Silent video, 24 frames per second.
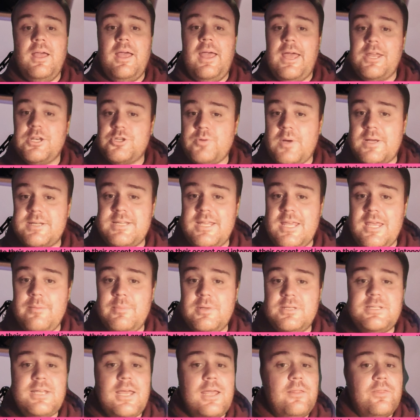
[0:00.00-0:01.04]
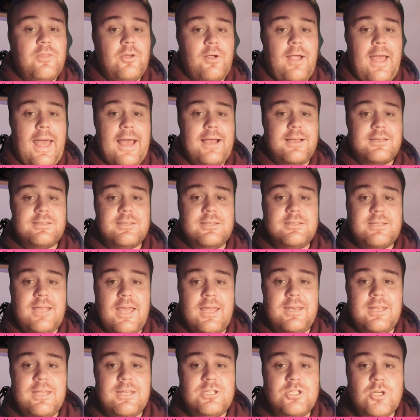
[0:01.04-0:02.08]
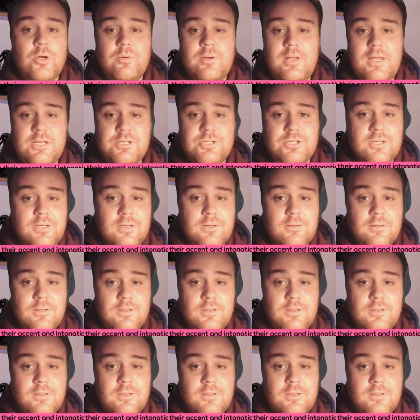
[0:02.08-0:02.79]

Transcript: and try to imitate their accent and intonation.